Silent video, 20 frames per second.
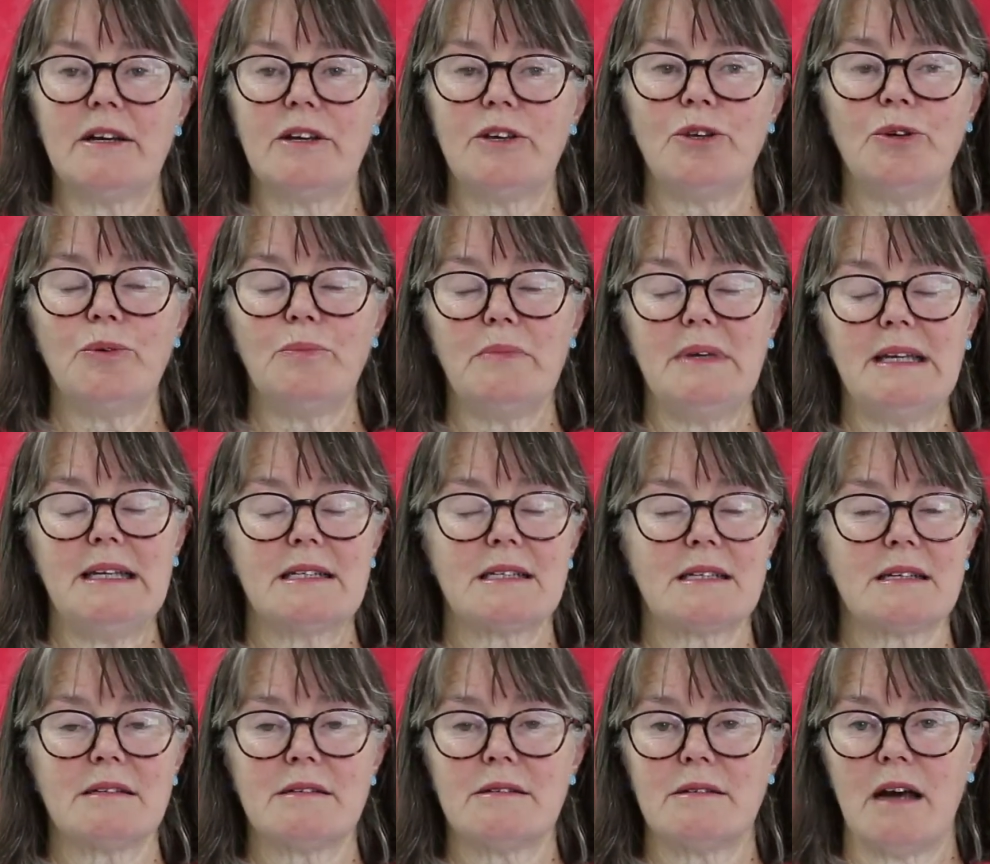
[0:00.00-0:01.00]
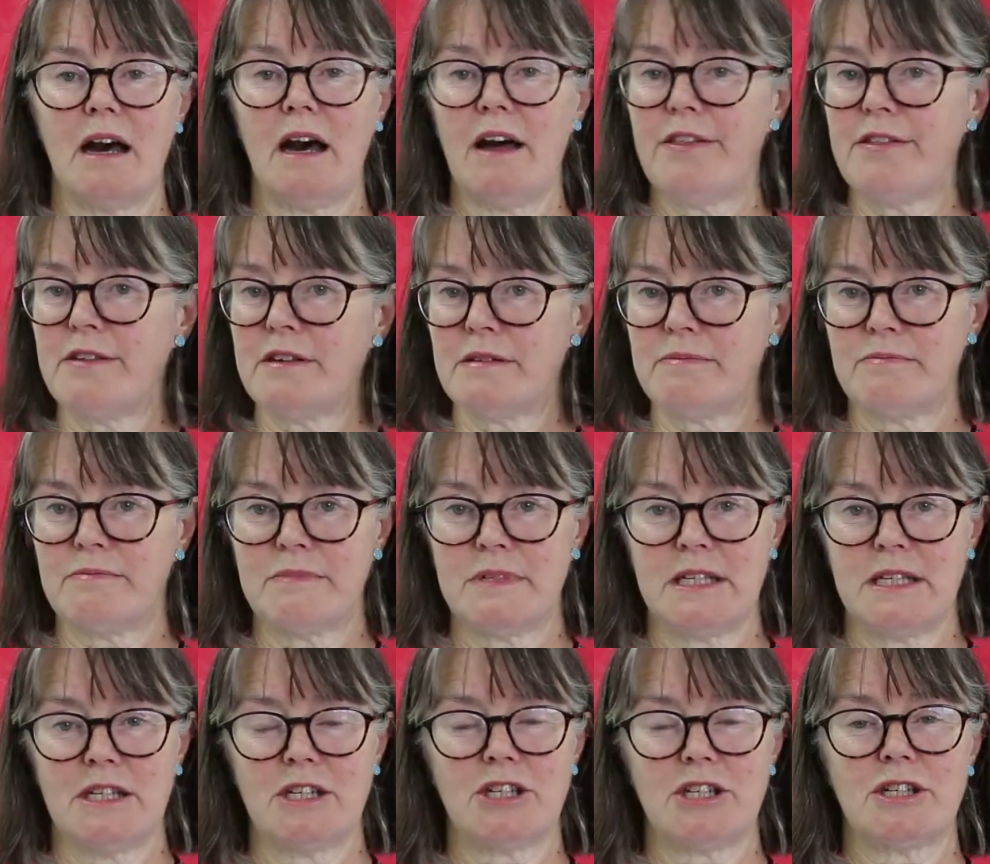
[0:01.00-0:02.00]
You meet other
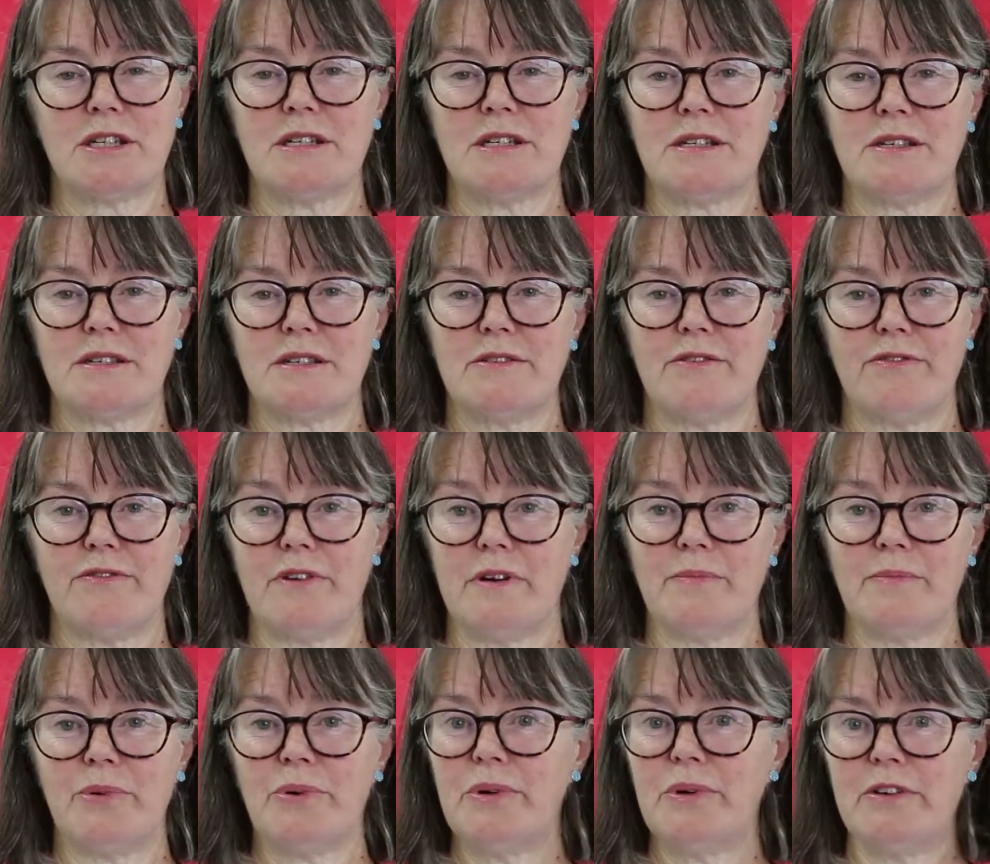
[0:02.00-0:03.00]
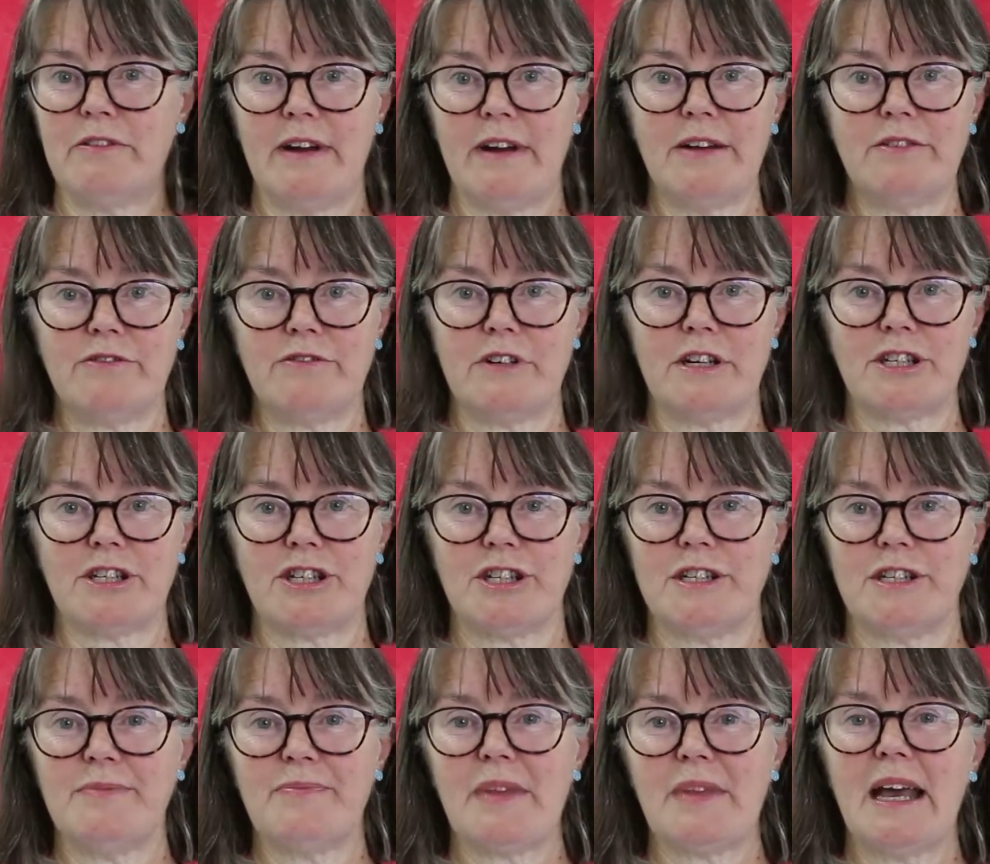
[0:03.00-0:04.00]
teachers from all around
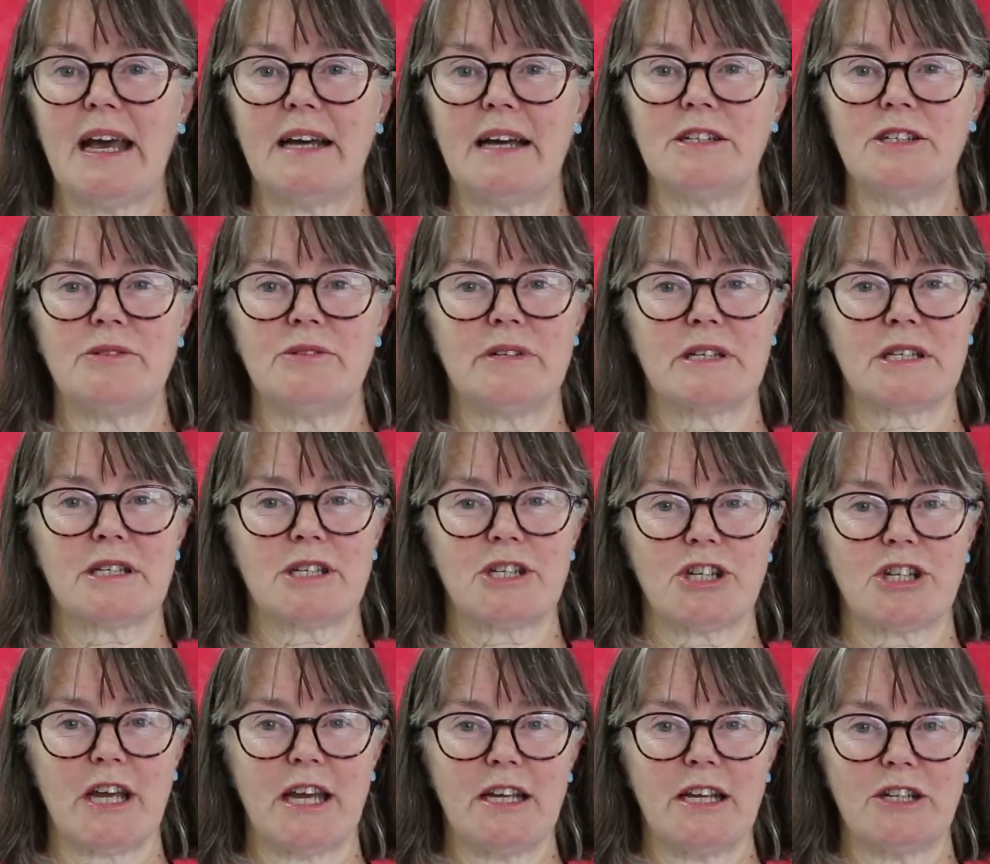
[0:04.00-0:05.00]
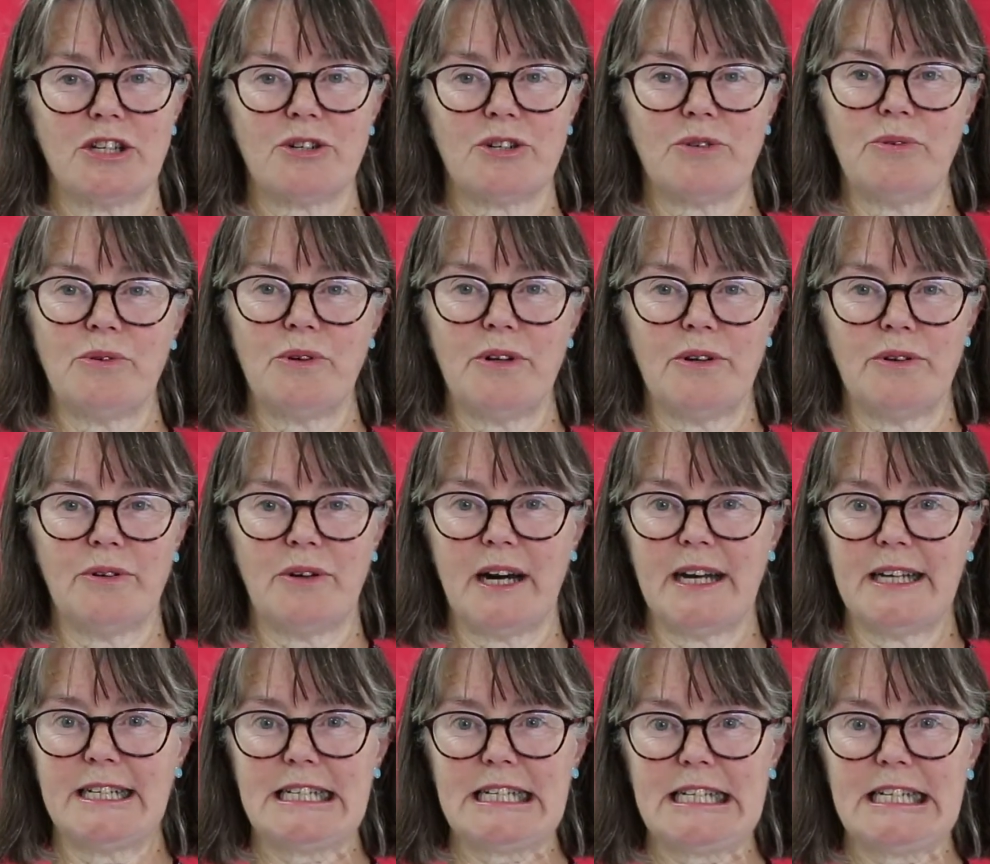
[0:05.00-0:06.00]
Russia and you exchange all your
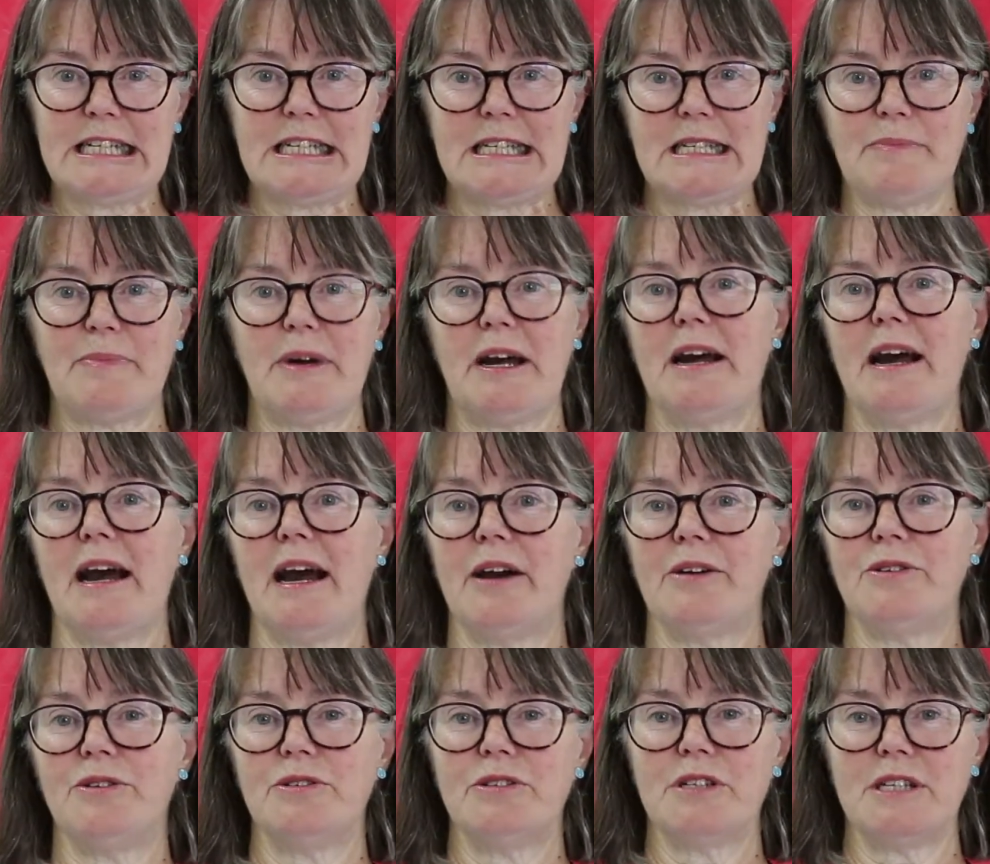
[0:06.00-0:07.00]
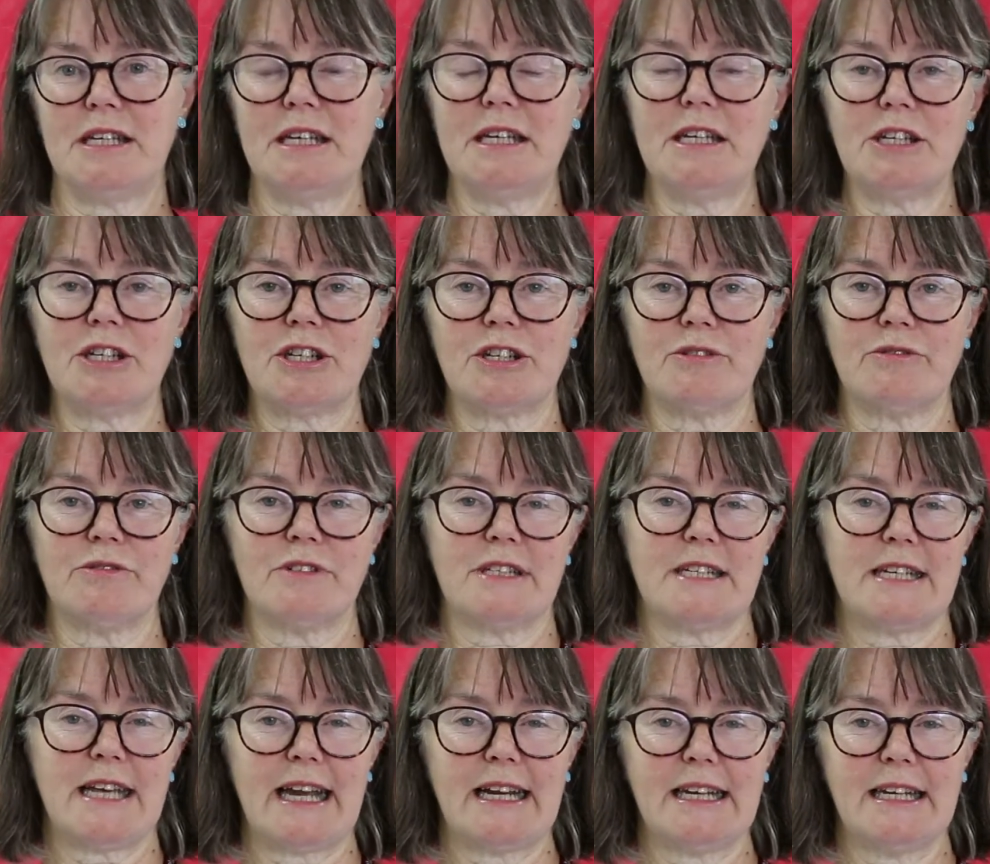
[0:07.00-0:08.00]
ideas about how you teach and all the
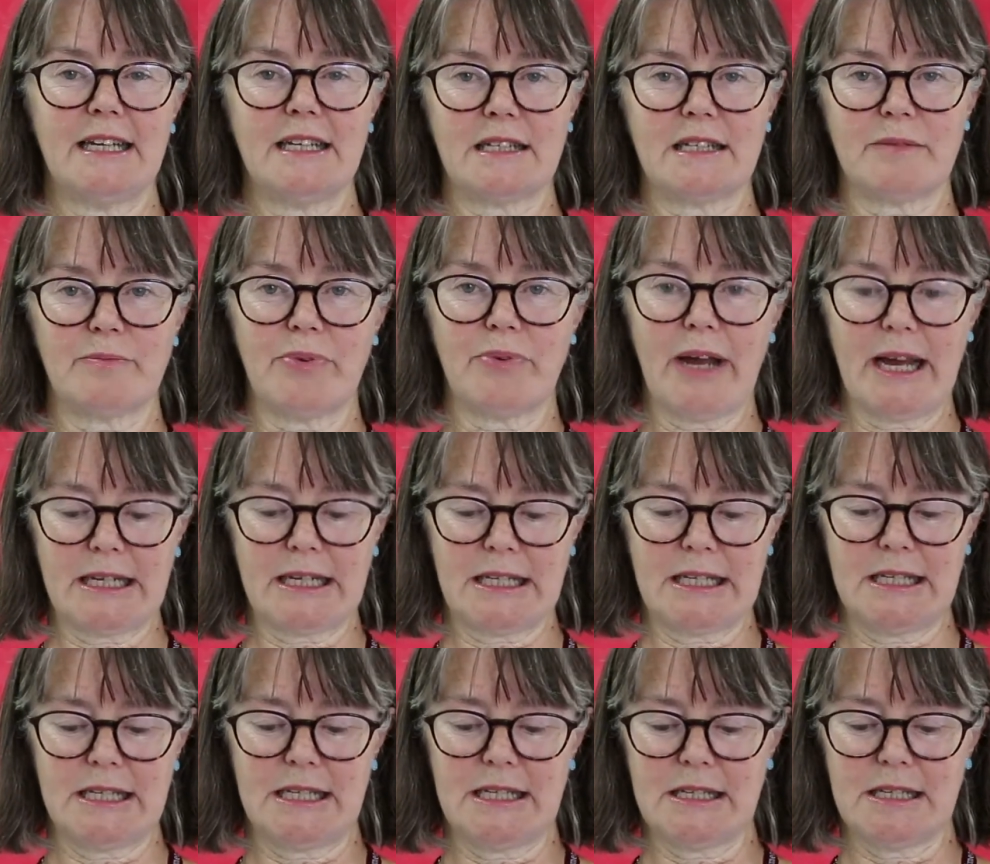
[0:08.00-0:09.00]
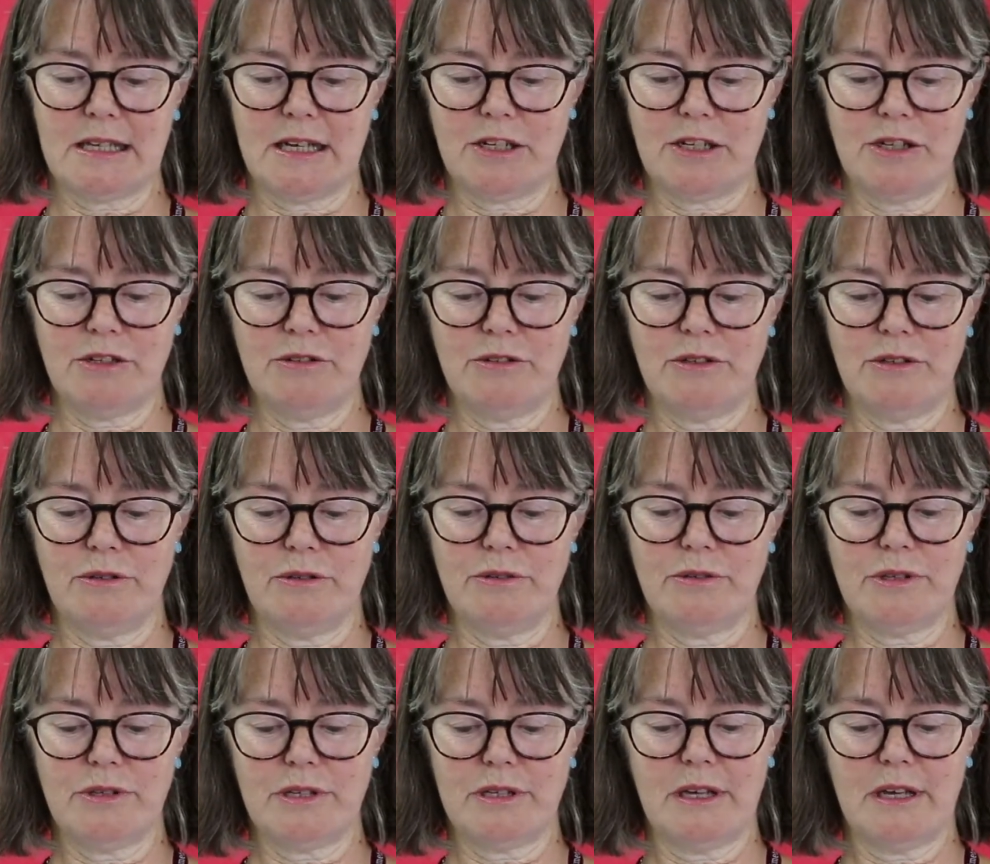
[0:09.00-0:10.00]
techniques and practices that you
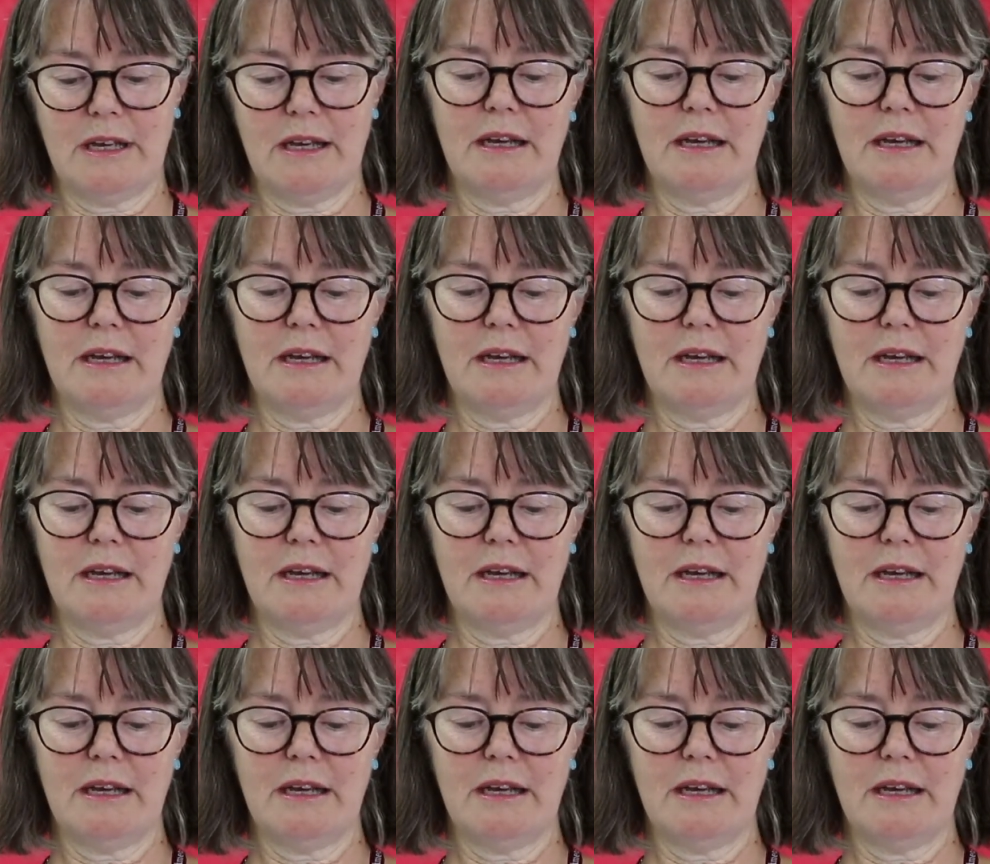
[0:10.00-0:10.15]
use.